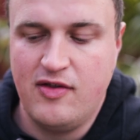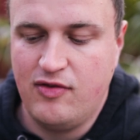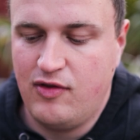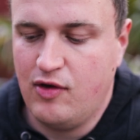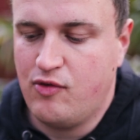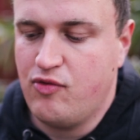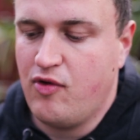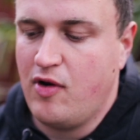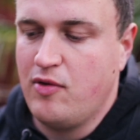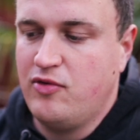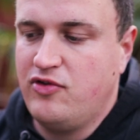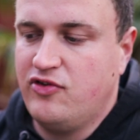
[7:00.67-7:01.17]

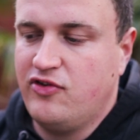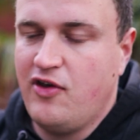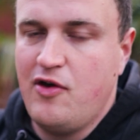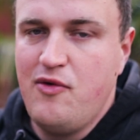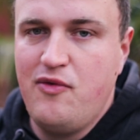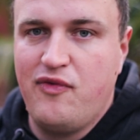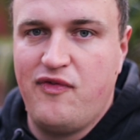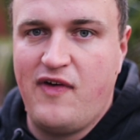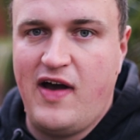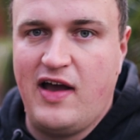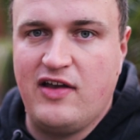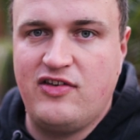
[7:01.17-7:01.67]
They grow
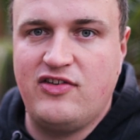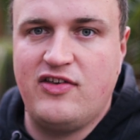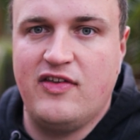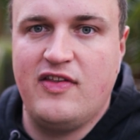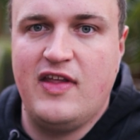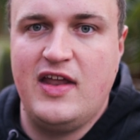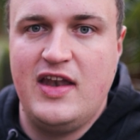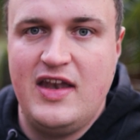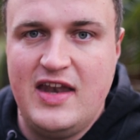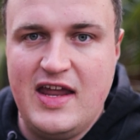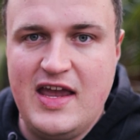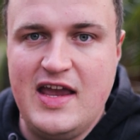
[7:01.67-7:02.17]
so fast that
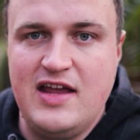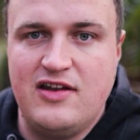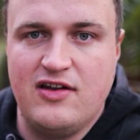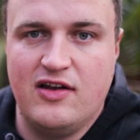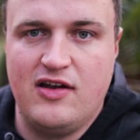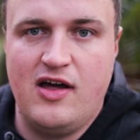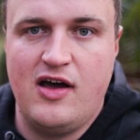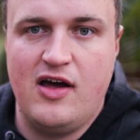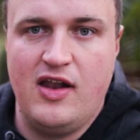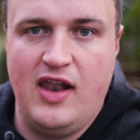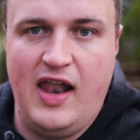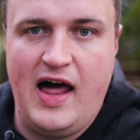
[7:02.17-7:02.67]
they need a
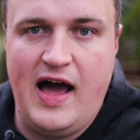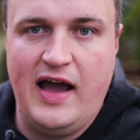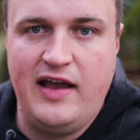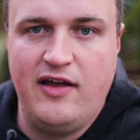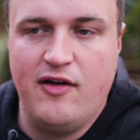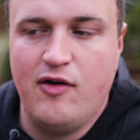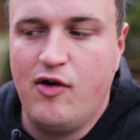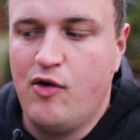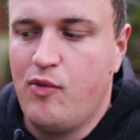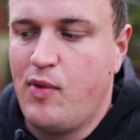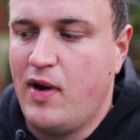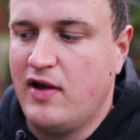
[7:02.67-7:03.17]
lot of
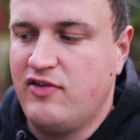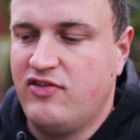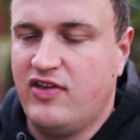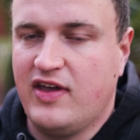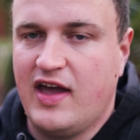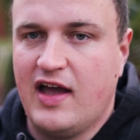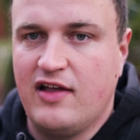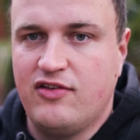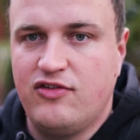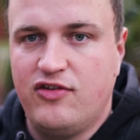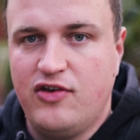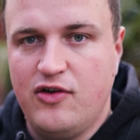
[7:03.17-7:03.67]
light, otherwise they
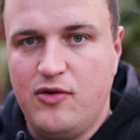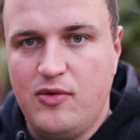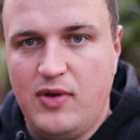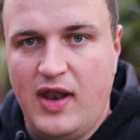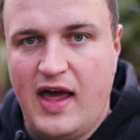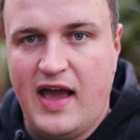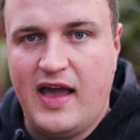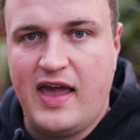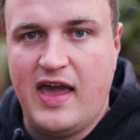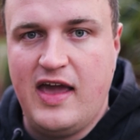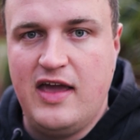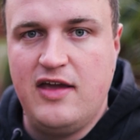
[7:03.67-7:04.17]
get too
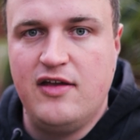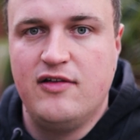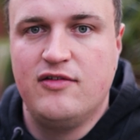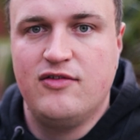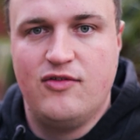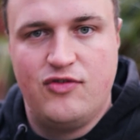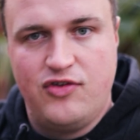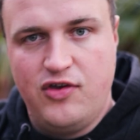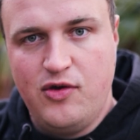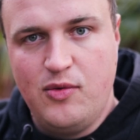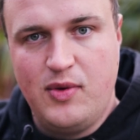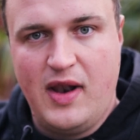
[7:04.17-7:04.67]
leggy,
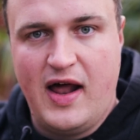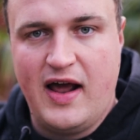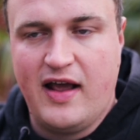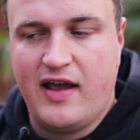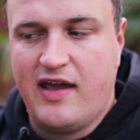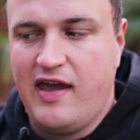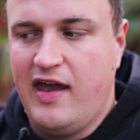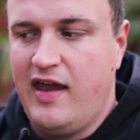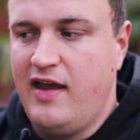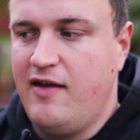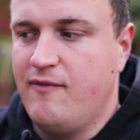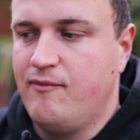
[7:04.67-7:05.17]
too
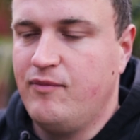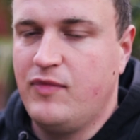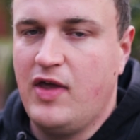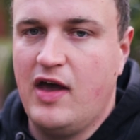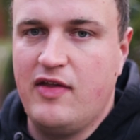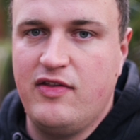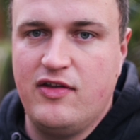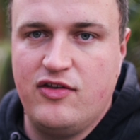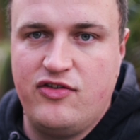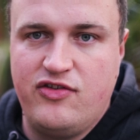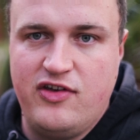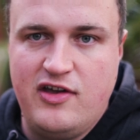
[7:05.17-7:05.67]
lanky,
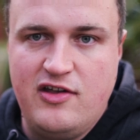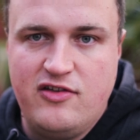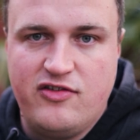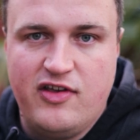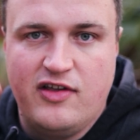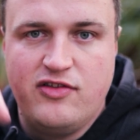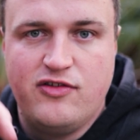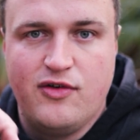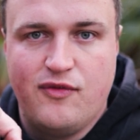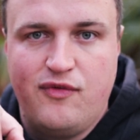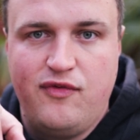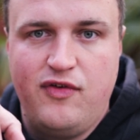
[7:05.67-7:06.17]
and the seeds
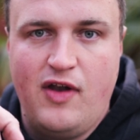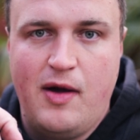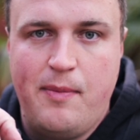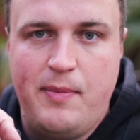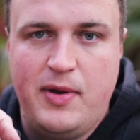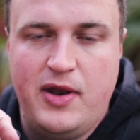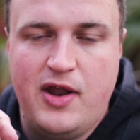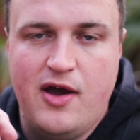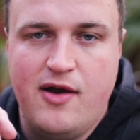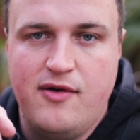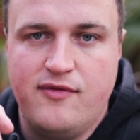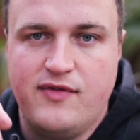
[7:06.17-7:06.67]
end up
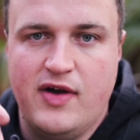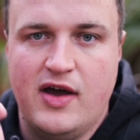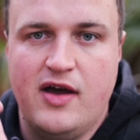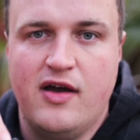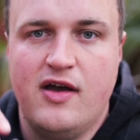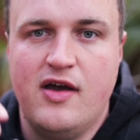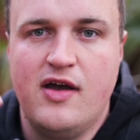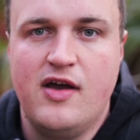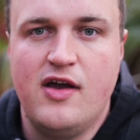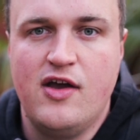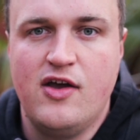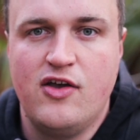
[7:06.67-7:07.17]
flopping
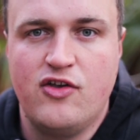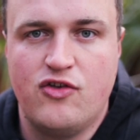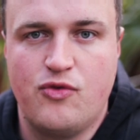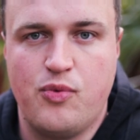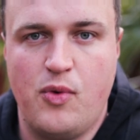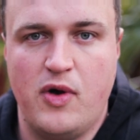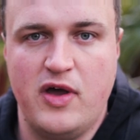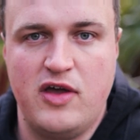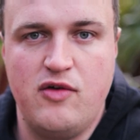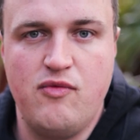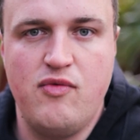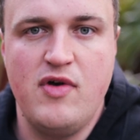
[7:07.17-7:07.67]
over.
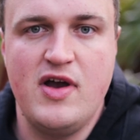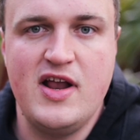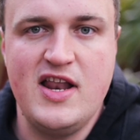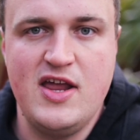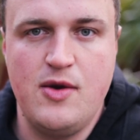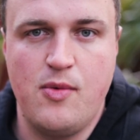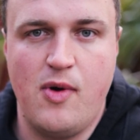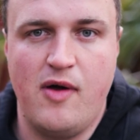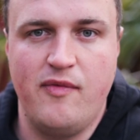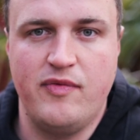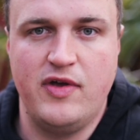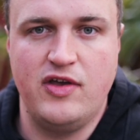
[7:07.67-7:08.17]
So what you
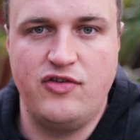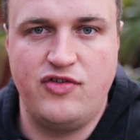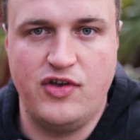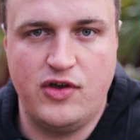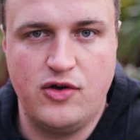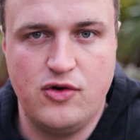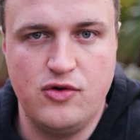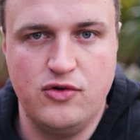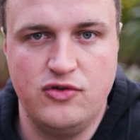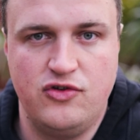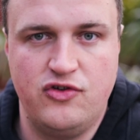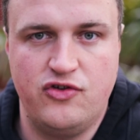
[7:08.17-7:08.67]
really want is a
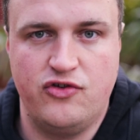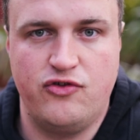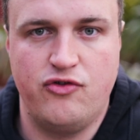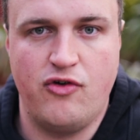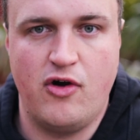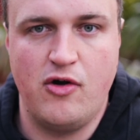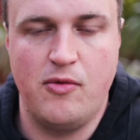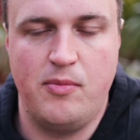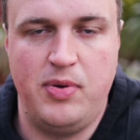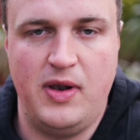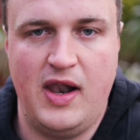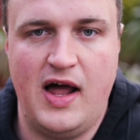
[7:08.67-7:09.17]
good
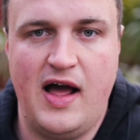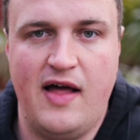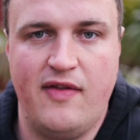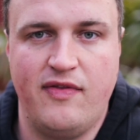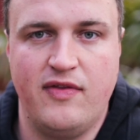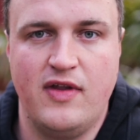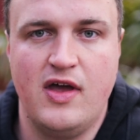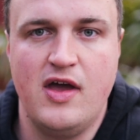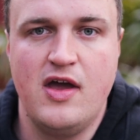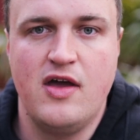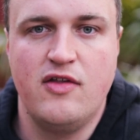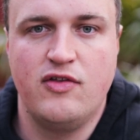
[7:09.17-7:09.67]
strong
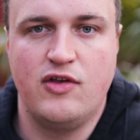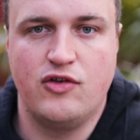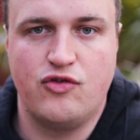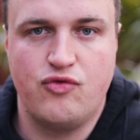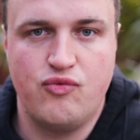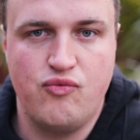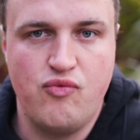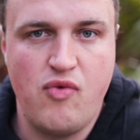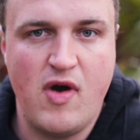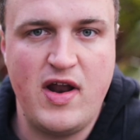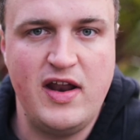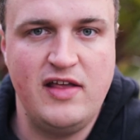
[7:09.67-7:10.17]
plant
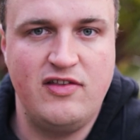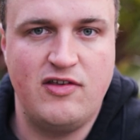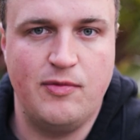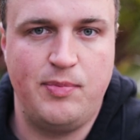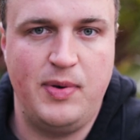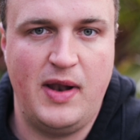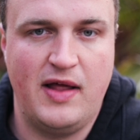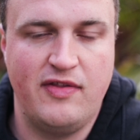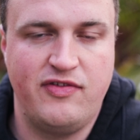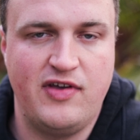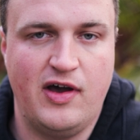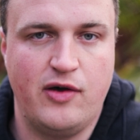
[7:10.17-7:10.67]
that's ready to
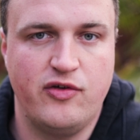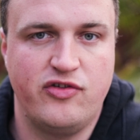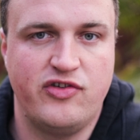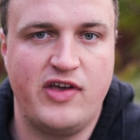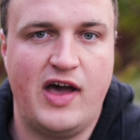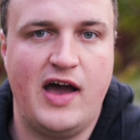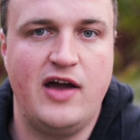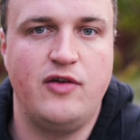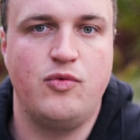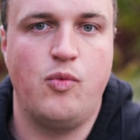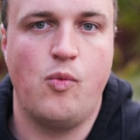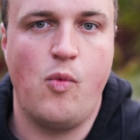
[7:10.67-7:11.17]
plant
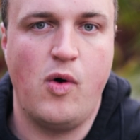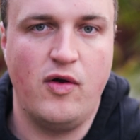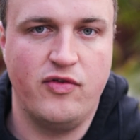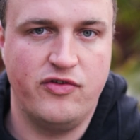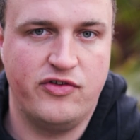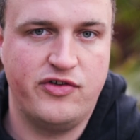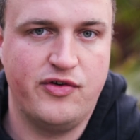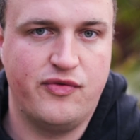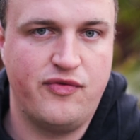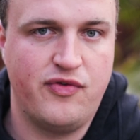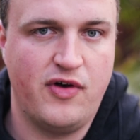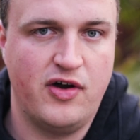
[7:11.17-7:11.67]
outside
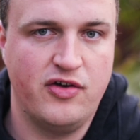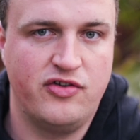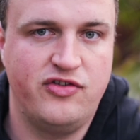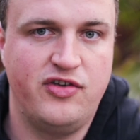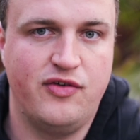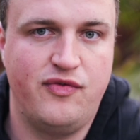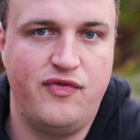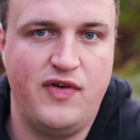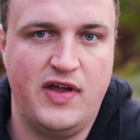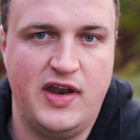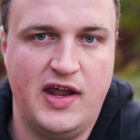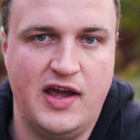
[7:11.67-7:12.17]
once the
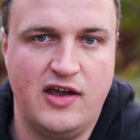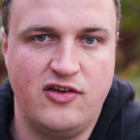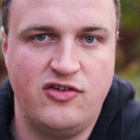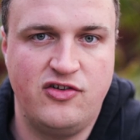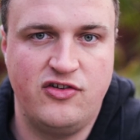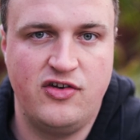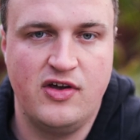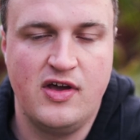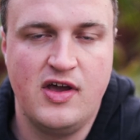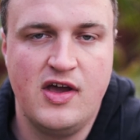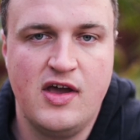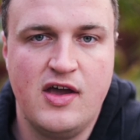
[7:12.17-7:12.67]
frosts are
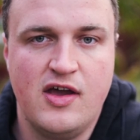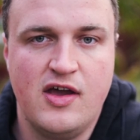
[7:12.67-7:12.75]
finished.